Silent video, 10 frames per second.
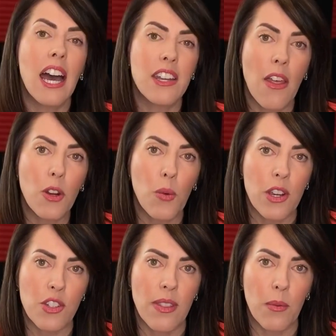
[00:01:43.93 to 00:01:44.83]
Another
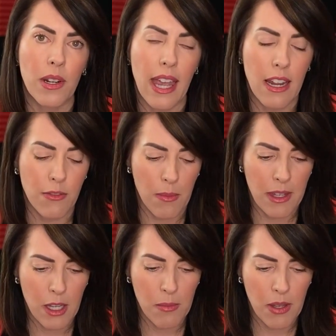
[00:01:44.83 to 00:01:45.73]
question that we're getting from the
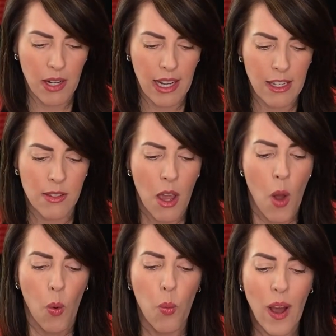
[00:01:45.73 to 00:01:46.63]
community is
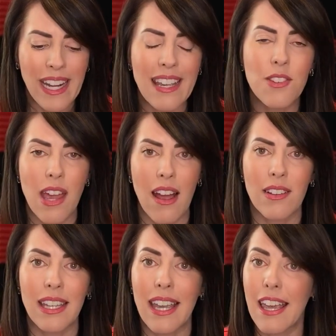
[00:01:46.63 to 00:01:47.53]
what
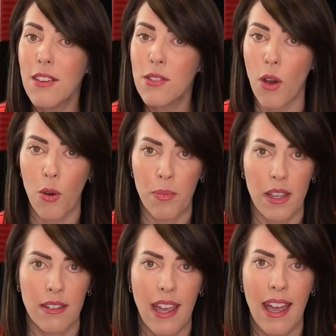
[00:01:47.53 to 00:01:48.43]
exactly is
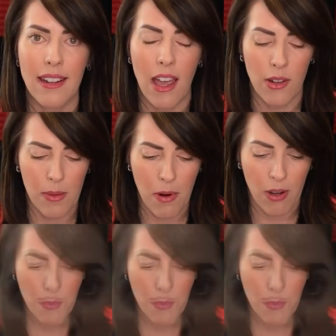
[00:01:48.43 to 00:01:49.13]
open at county parks.